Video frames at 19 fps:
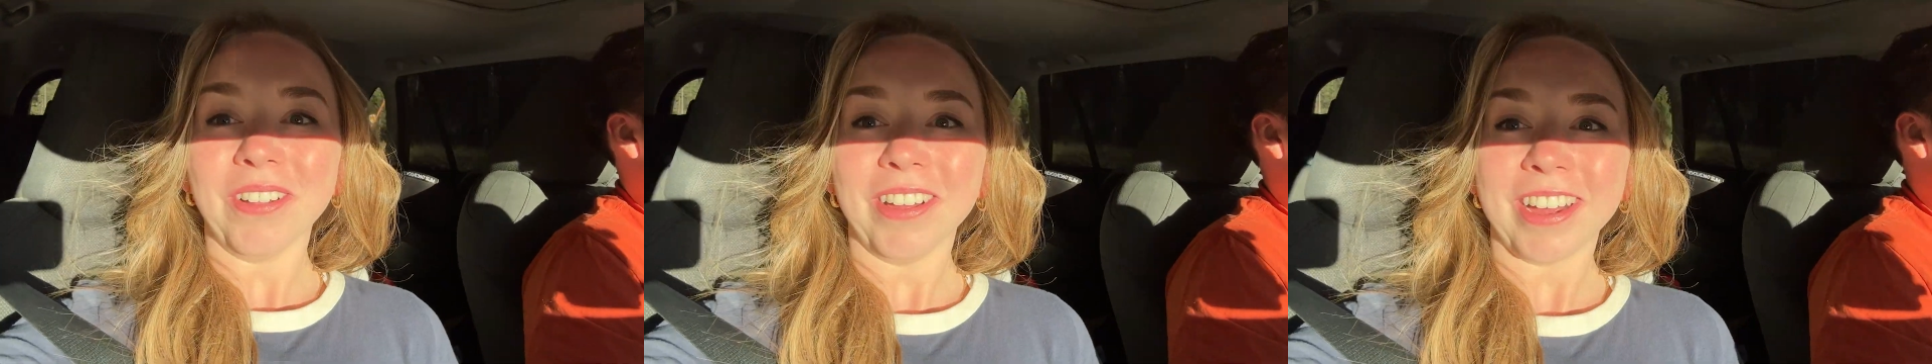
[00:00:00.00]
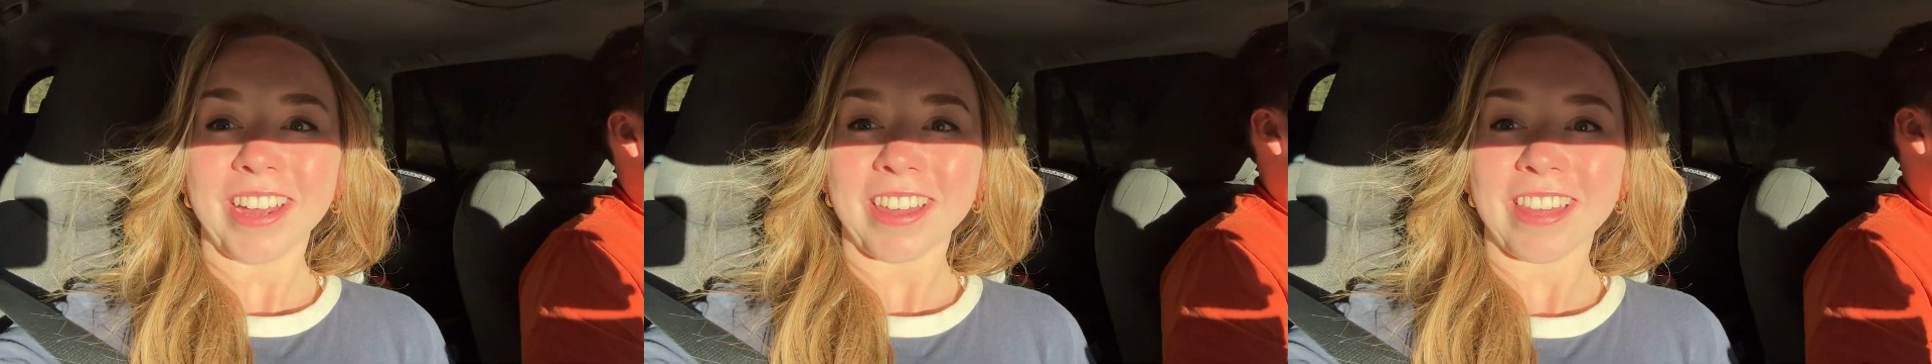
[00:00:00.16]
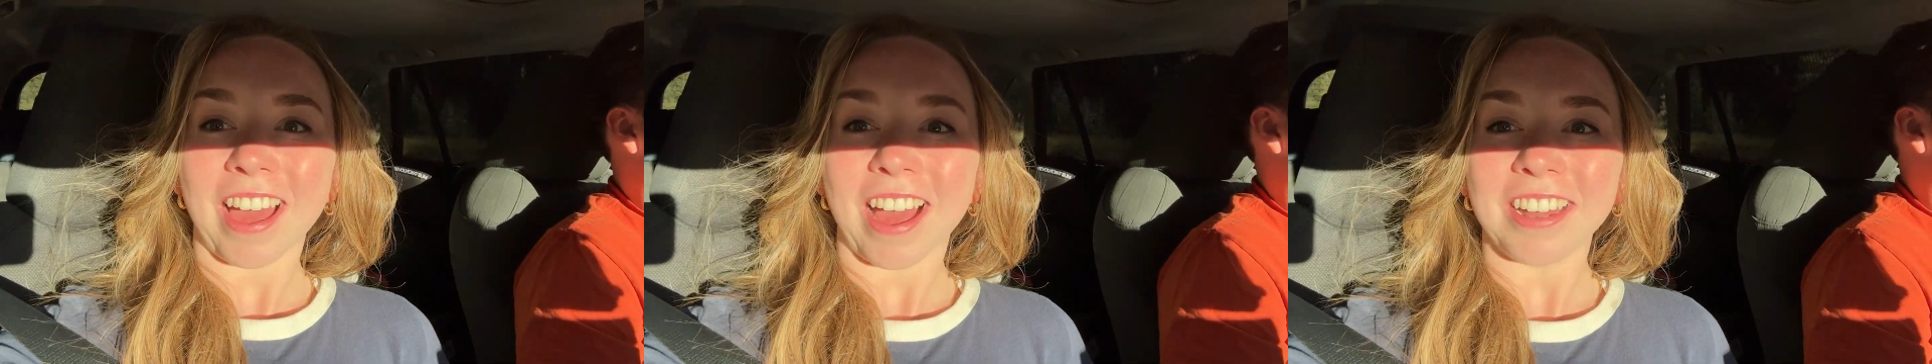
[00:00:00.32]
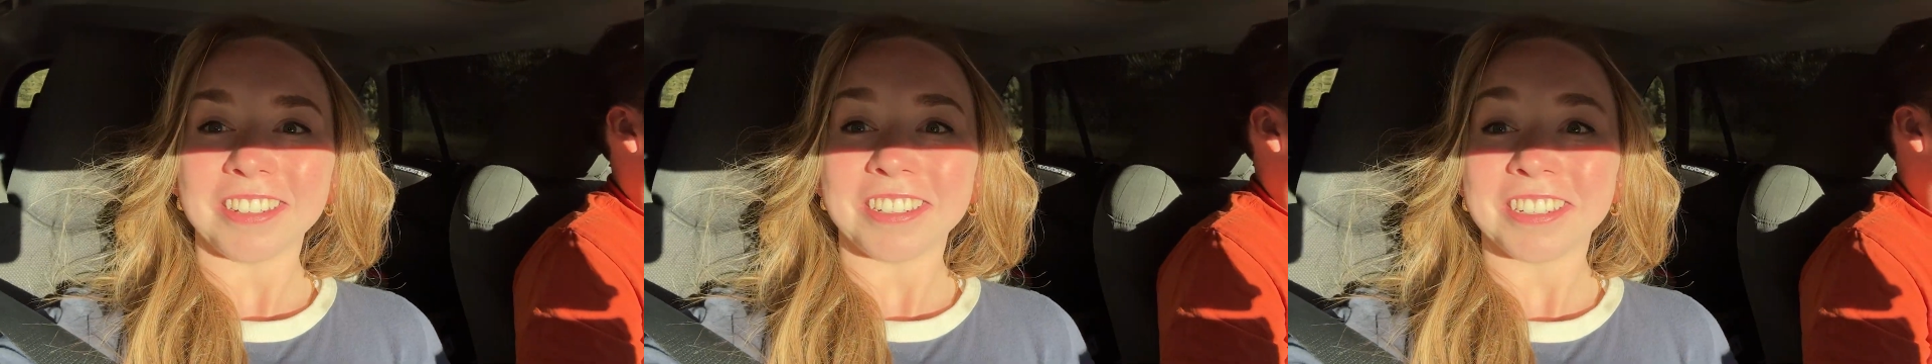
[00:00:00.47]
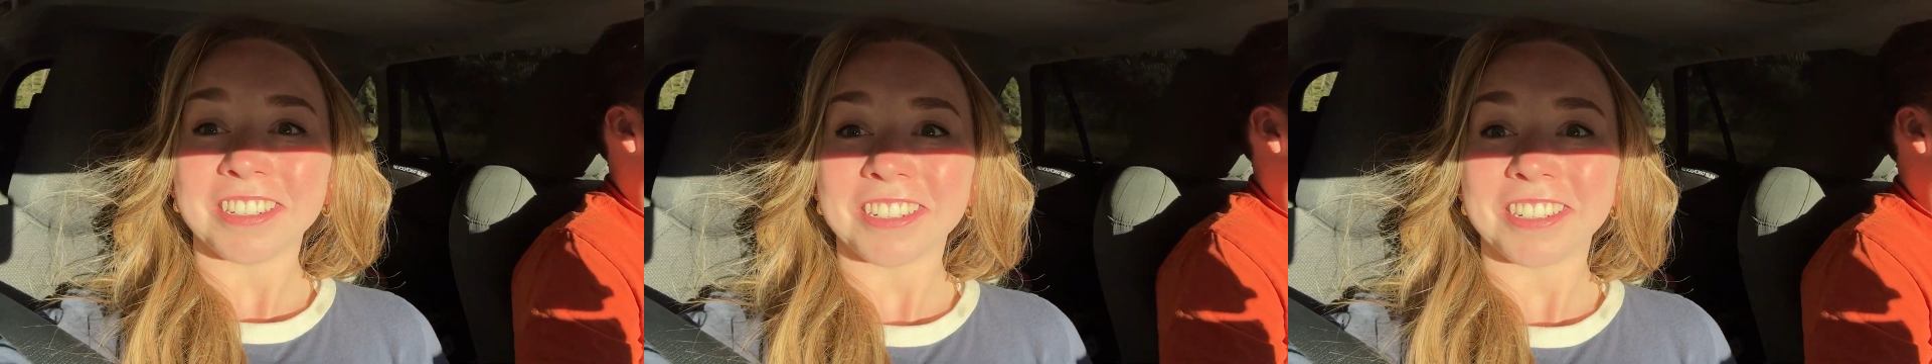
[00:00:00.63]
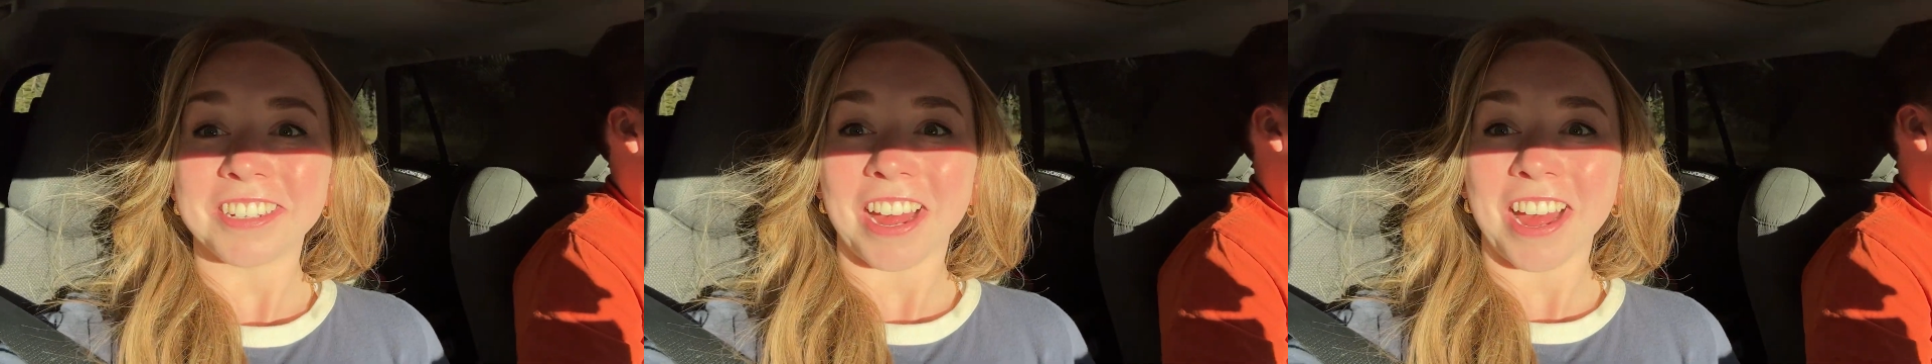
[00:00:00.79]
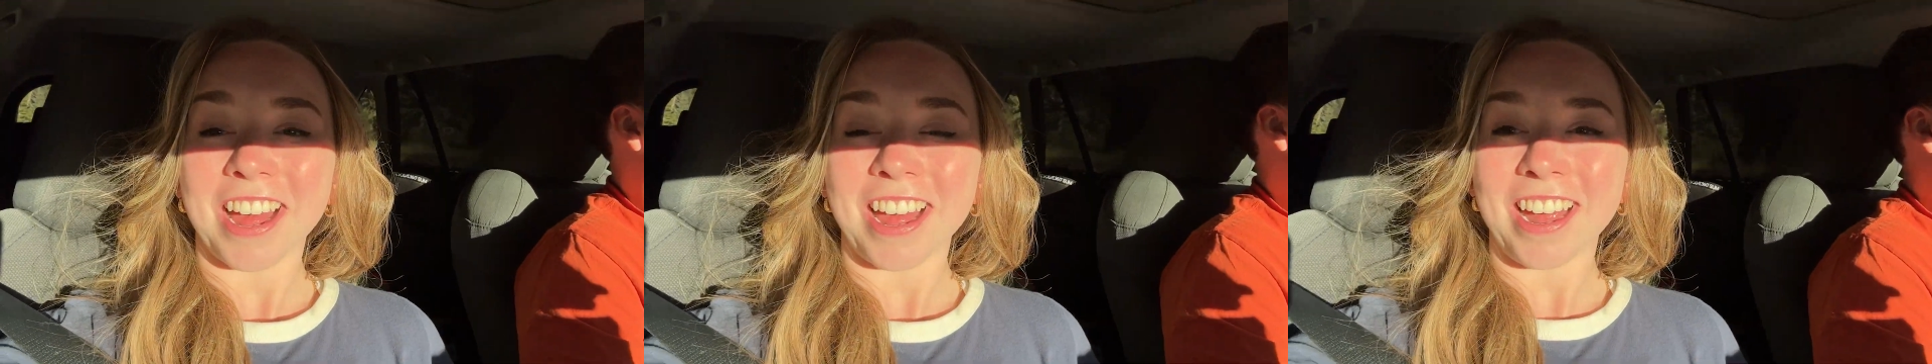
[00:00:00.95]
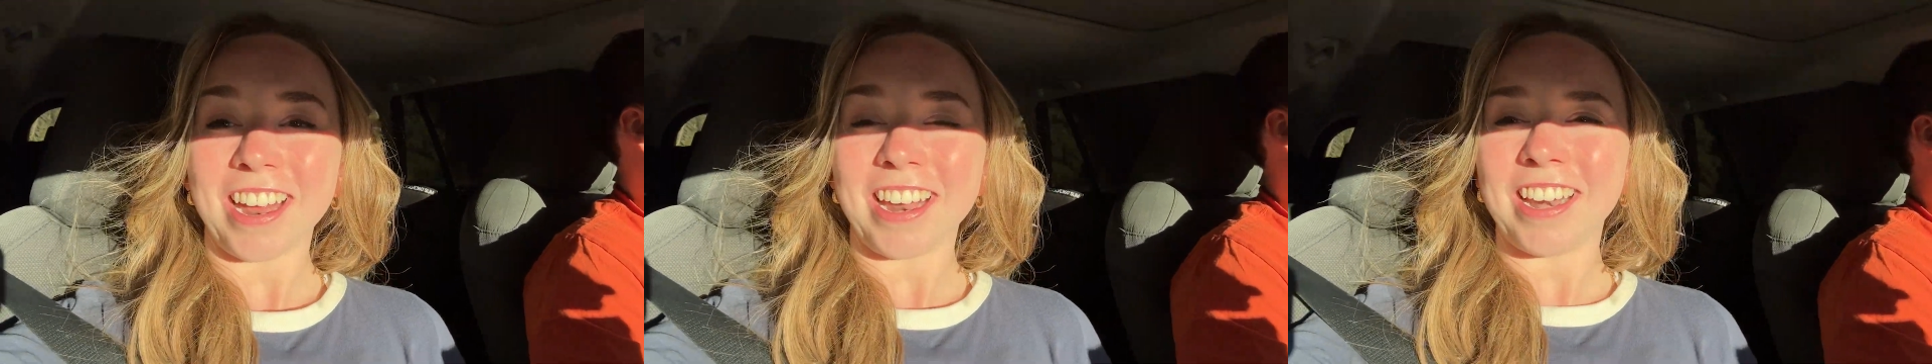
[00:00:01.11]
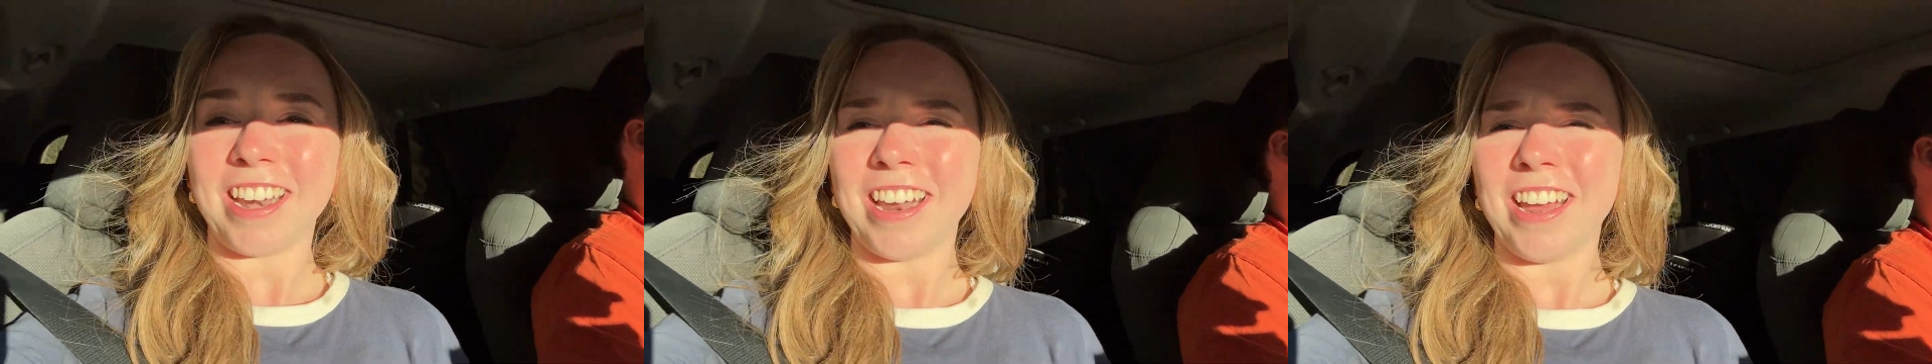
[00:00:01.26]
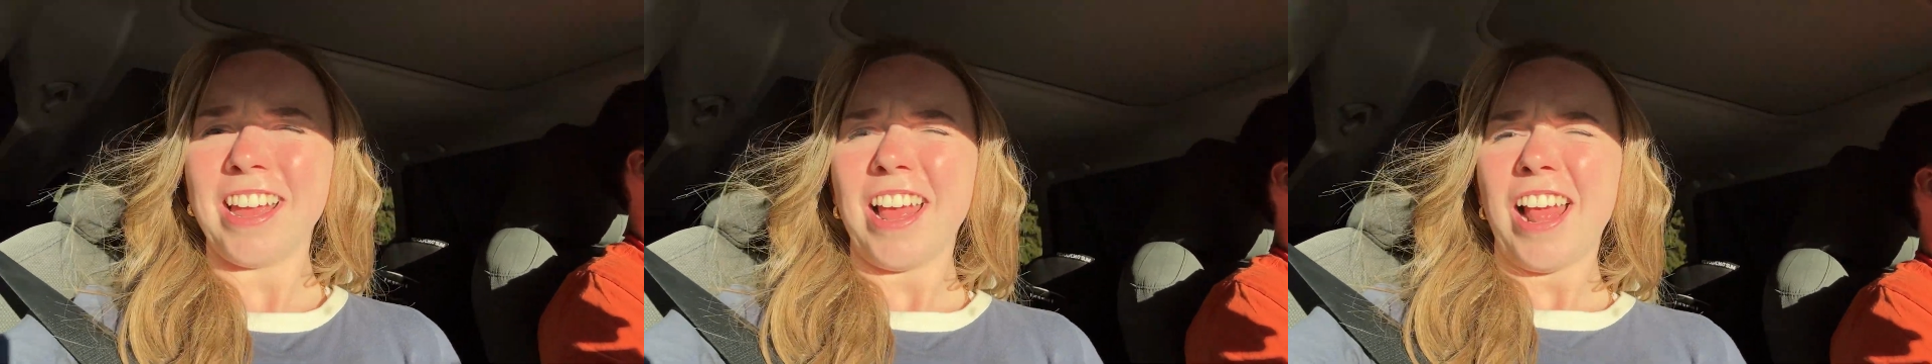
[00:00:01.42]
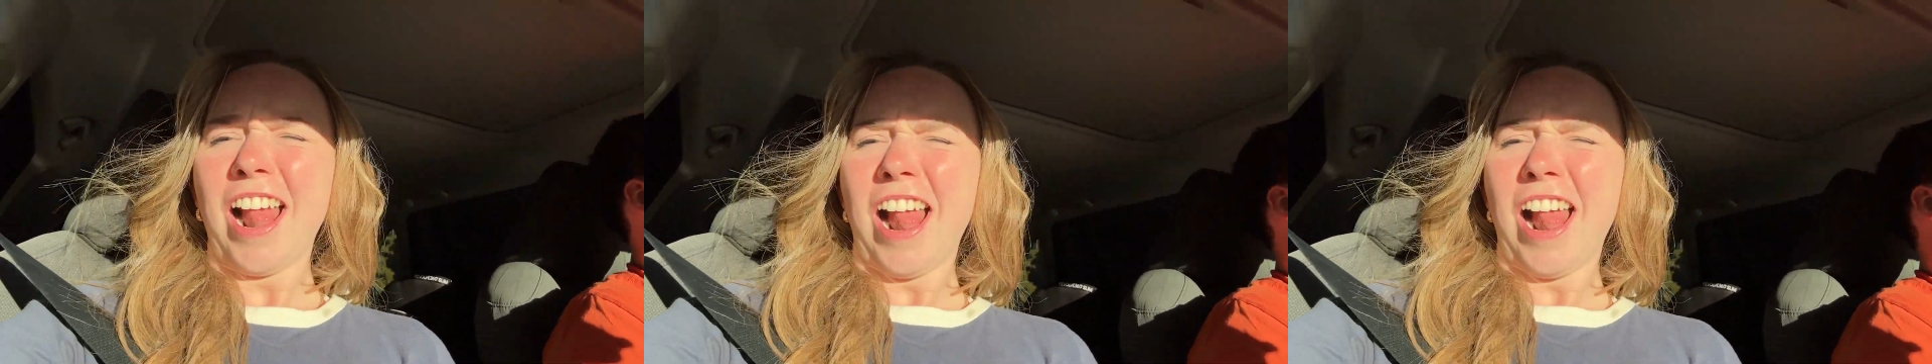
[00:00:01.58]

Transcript: look at that sun.